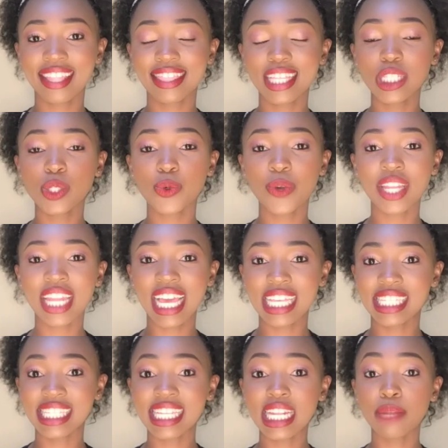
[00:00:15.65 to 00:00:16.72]
that's when I
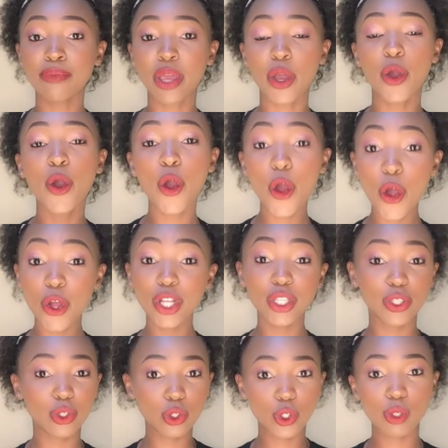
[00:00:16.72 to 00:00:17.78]
started my
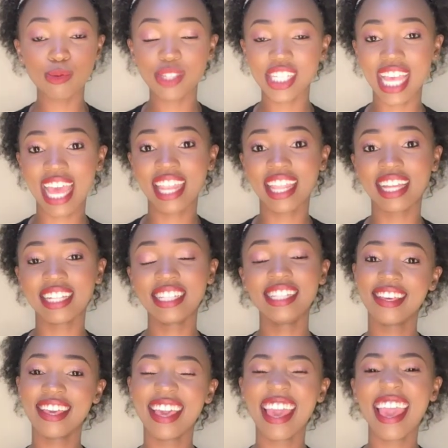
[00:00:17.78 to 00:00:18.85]
own YouTube channel
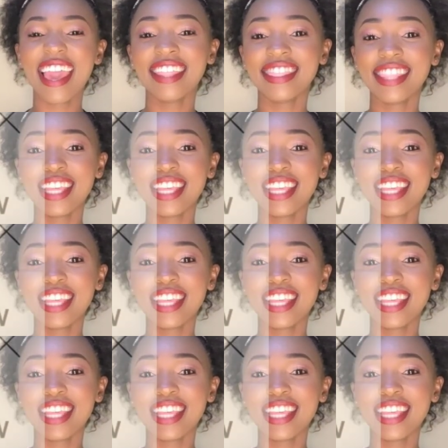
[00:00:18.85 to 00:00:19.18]
and